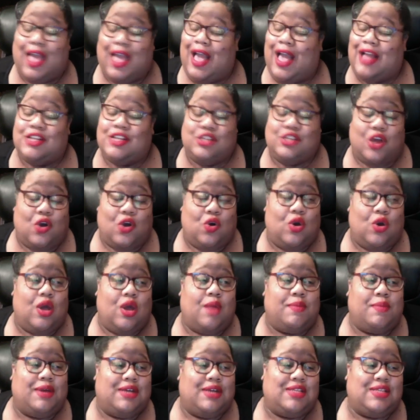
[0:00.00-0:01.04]
I don't
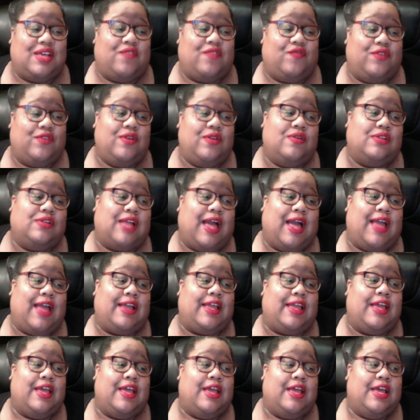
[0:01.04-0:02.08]
because I feel like